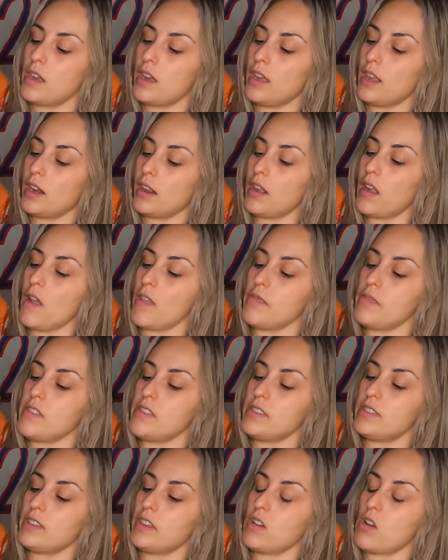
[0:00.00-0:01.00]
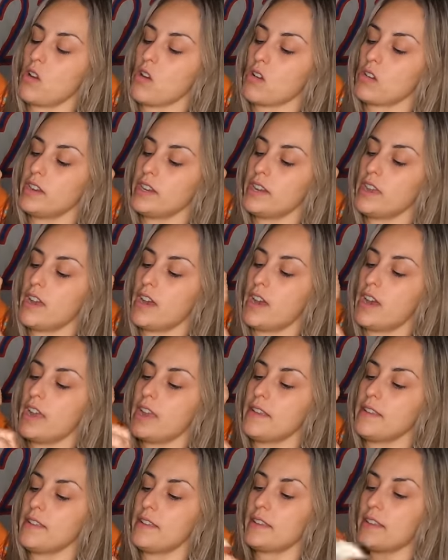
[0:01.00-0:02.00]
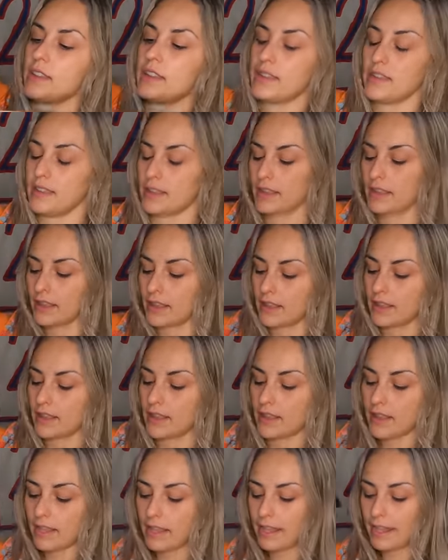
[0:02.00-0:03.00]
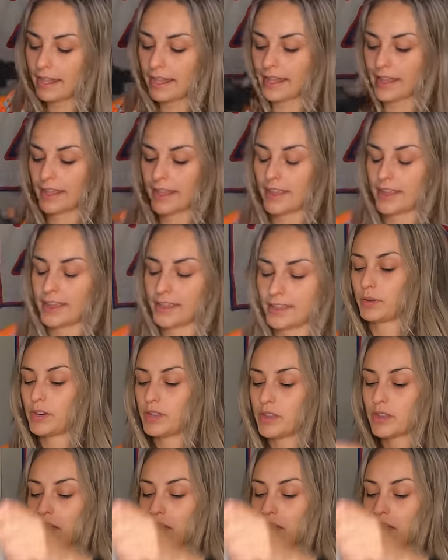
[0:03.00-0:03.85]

And I got this at REI. And pretty